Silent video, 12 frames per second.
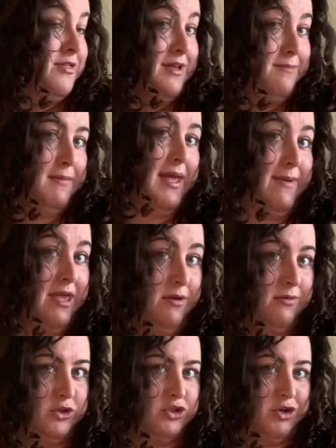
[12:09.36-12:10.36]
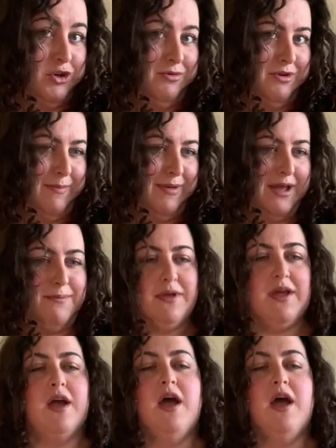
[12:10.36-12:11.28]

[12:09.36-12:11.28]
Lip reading: thing. Maybe I'll show you coming up.